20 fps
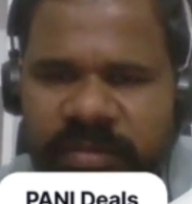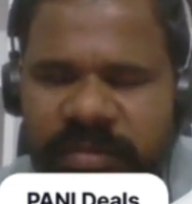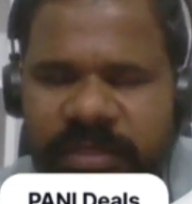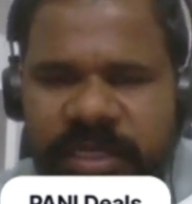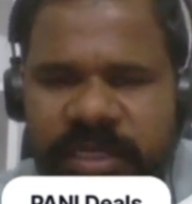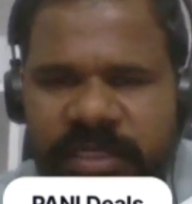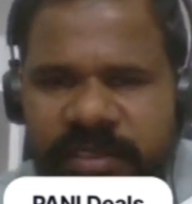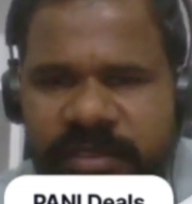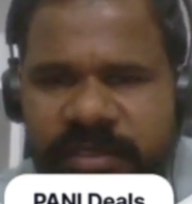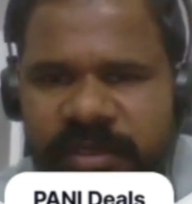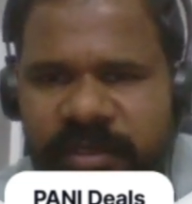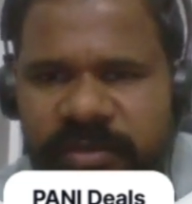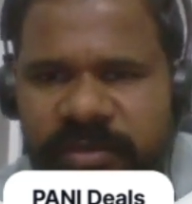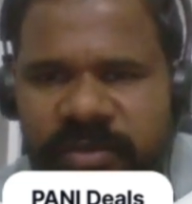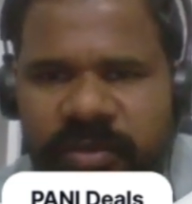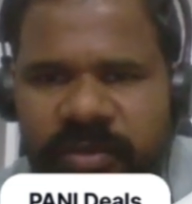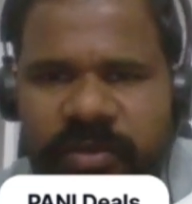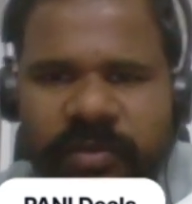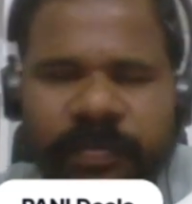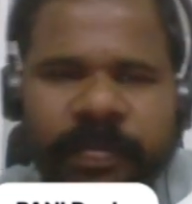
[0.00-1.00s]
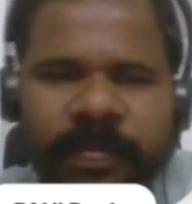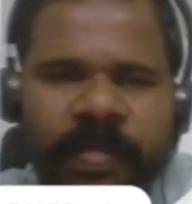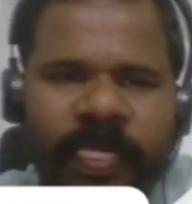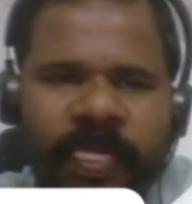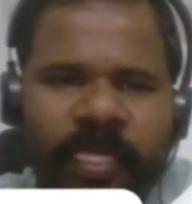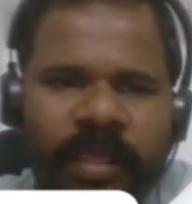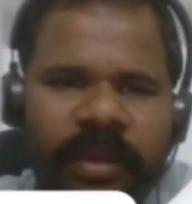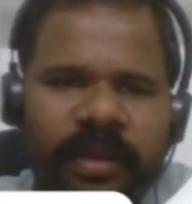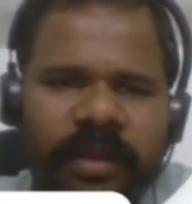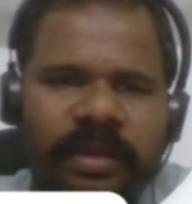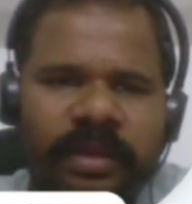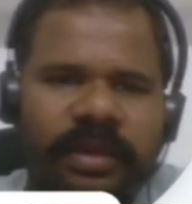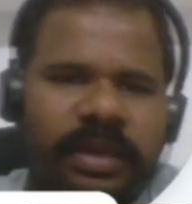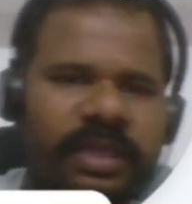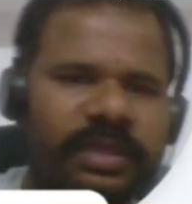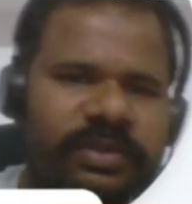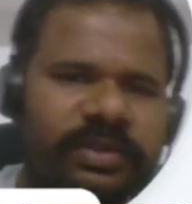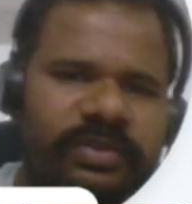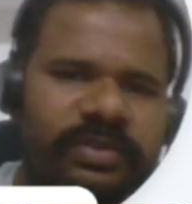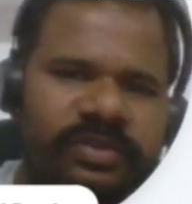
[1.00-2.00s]
Yes, so
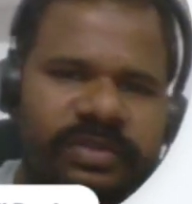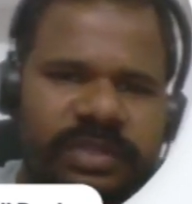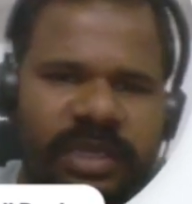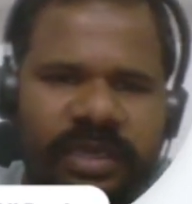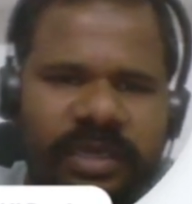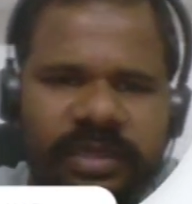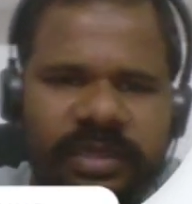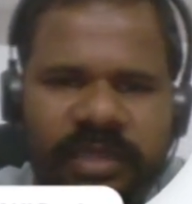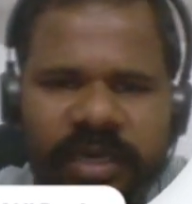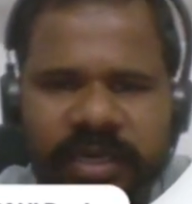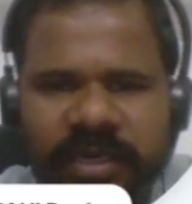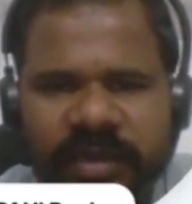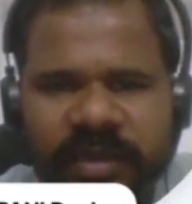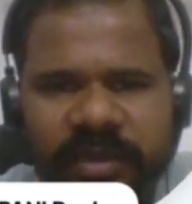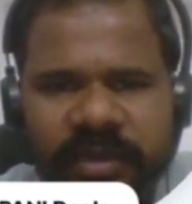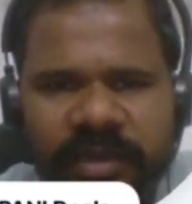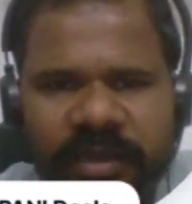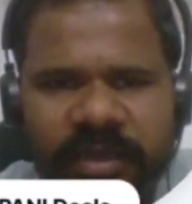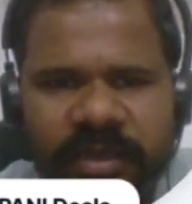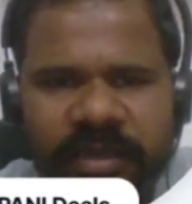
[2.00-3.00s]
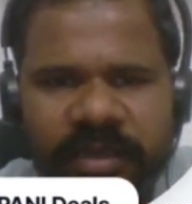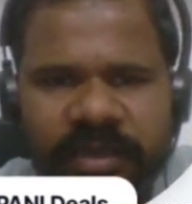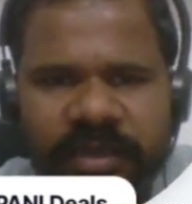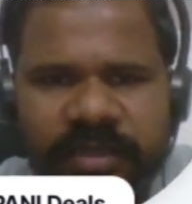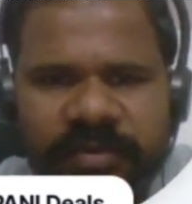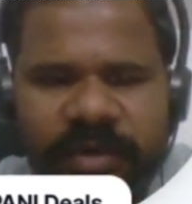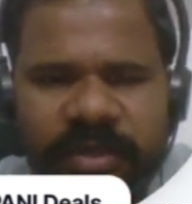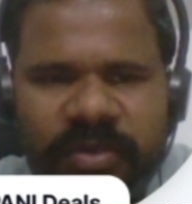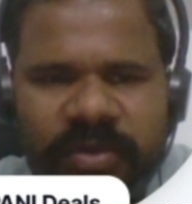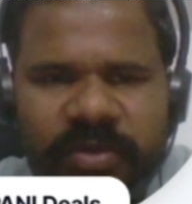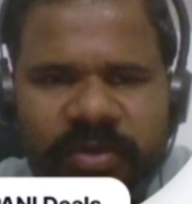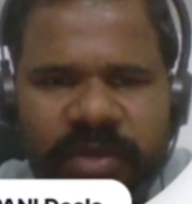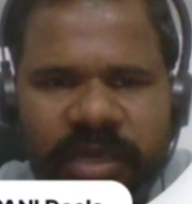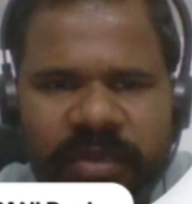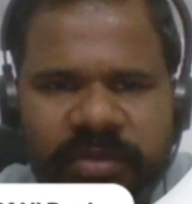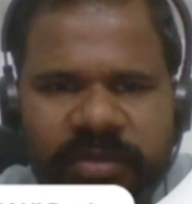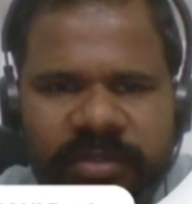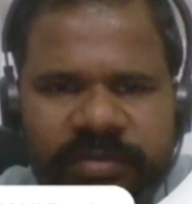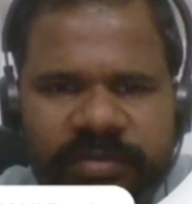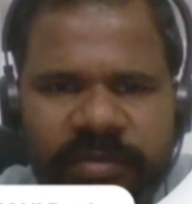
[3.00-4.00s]
I used that I want to
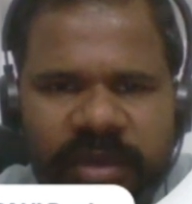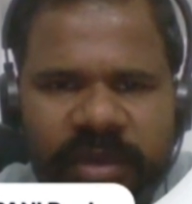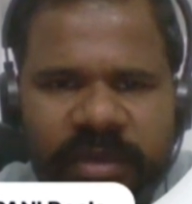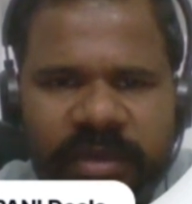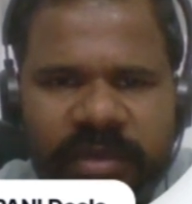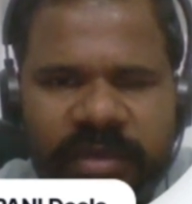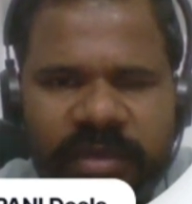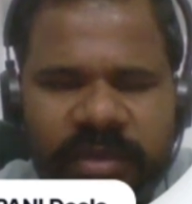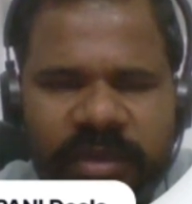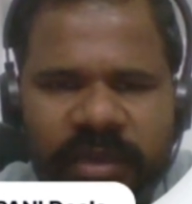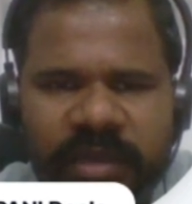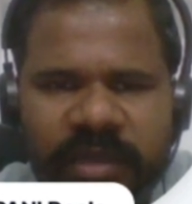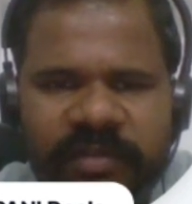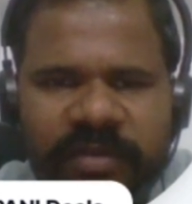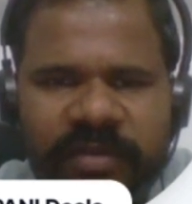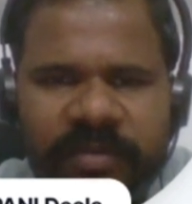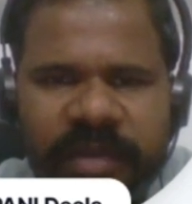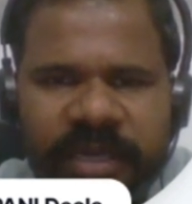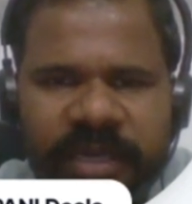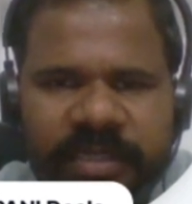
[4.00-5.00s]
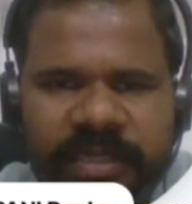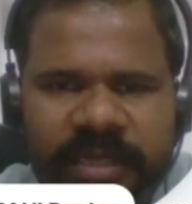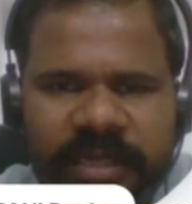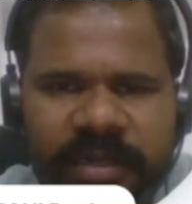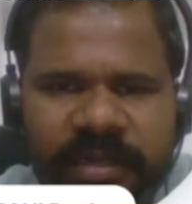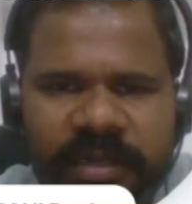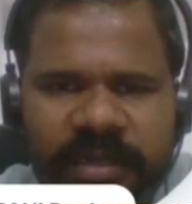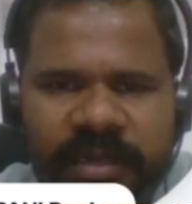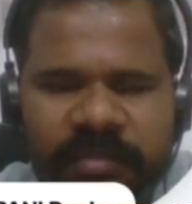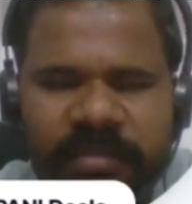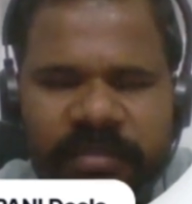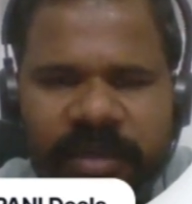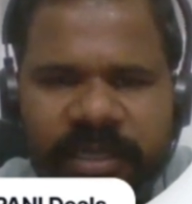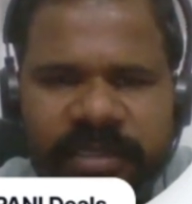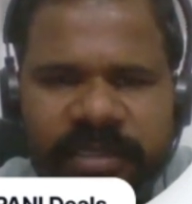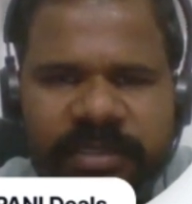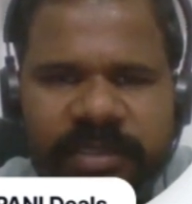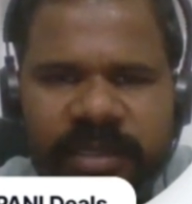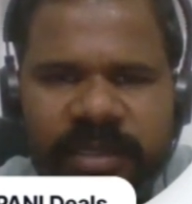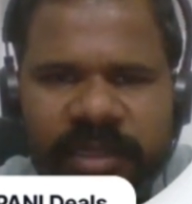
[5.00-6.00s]
have small alphabets and
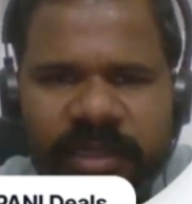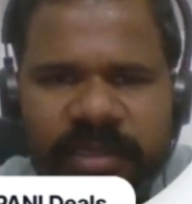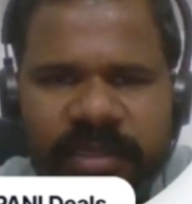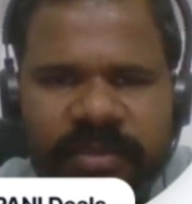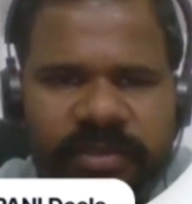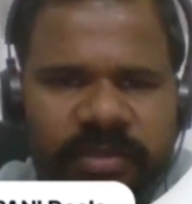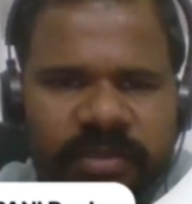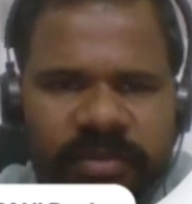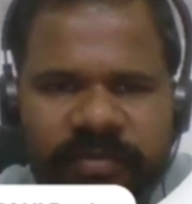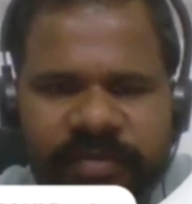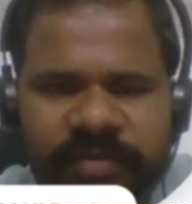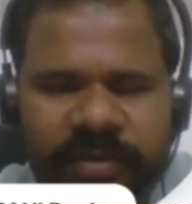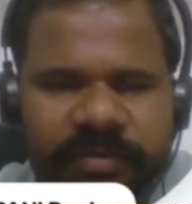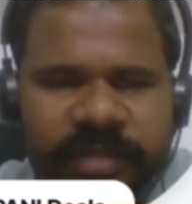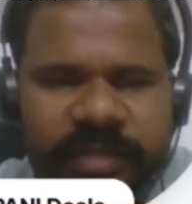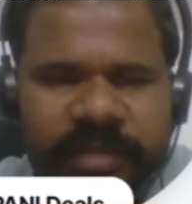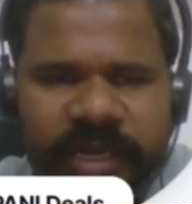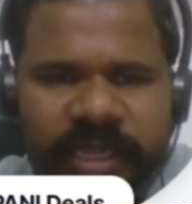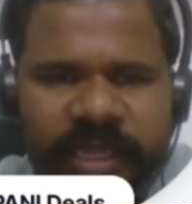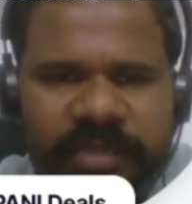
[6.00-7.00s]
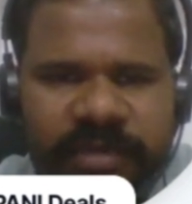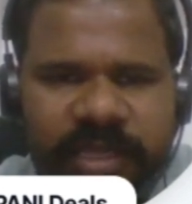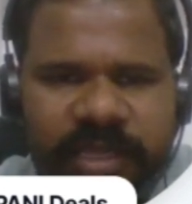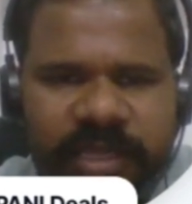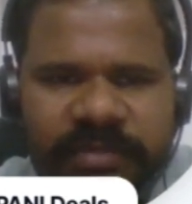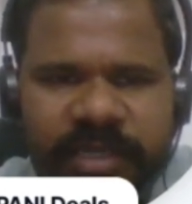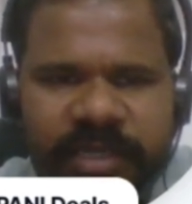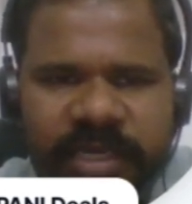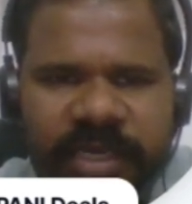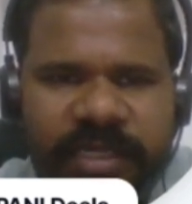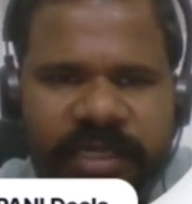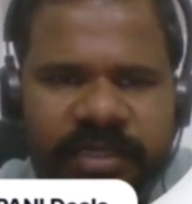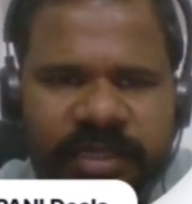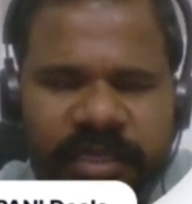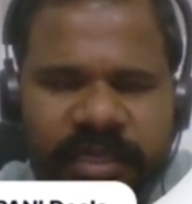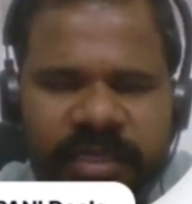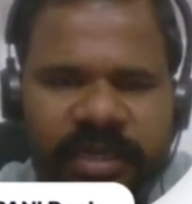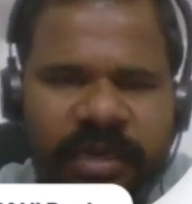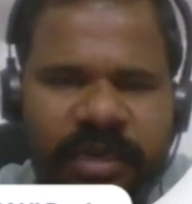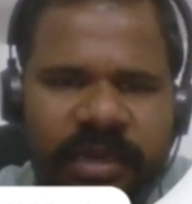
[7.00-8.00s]
numbers. So from there, actually, I'm
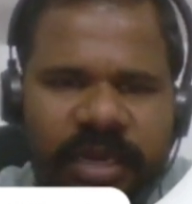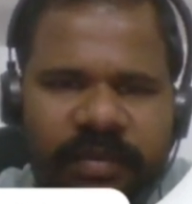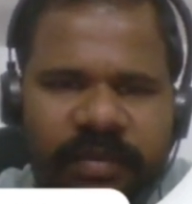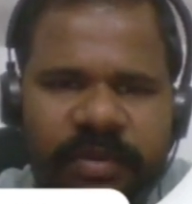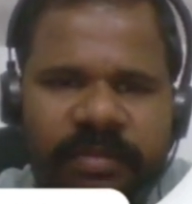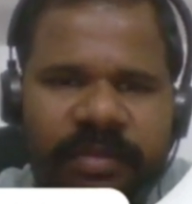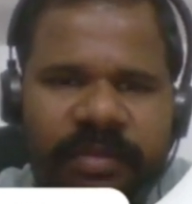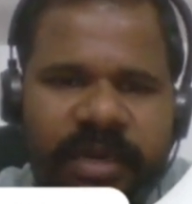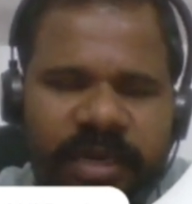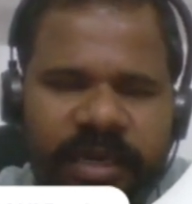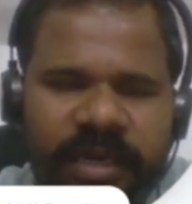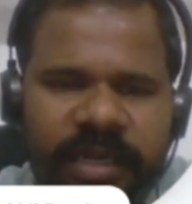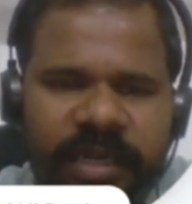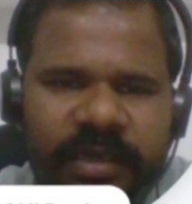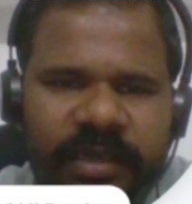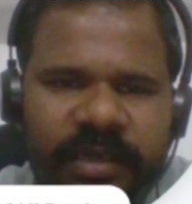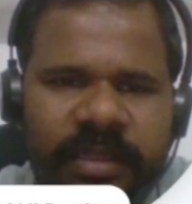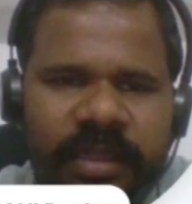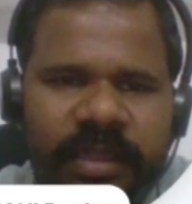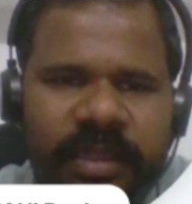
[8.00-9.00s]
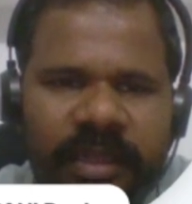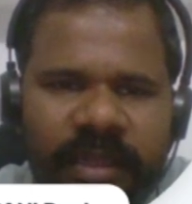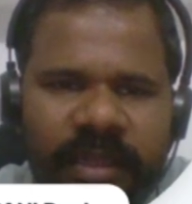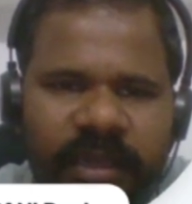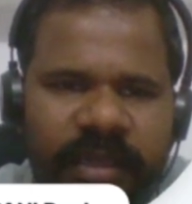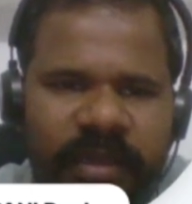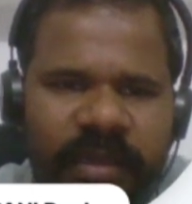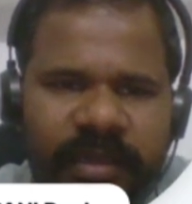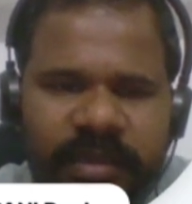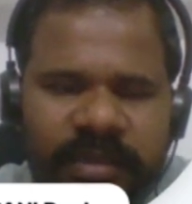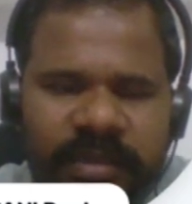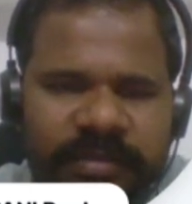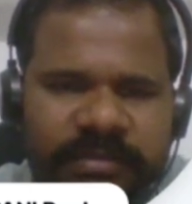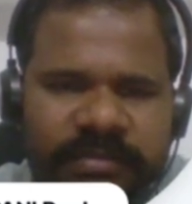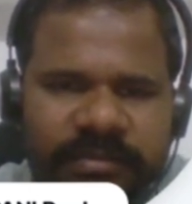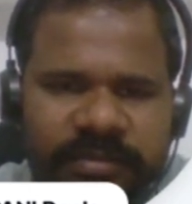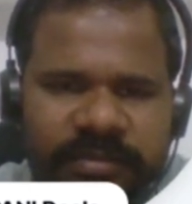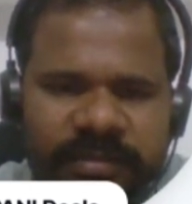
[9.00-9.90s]
generating a random number, and uh,